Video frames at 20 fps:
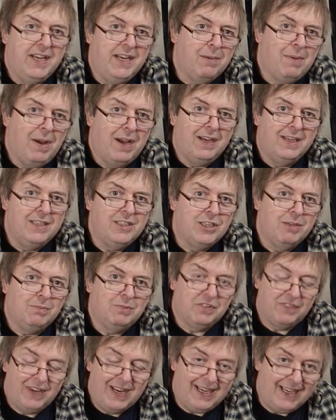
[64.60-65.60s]
think about in
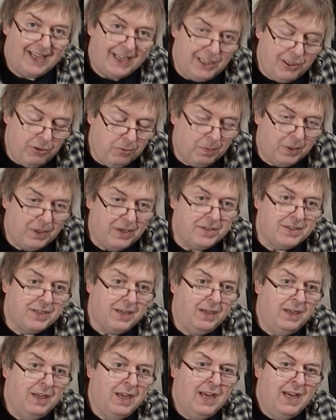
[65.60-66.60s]
terms of getting a new
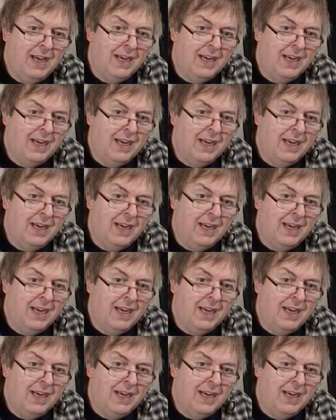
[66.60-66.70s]
printer,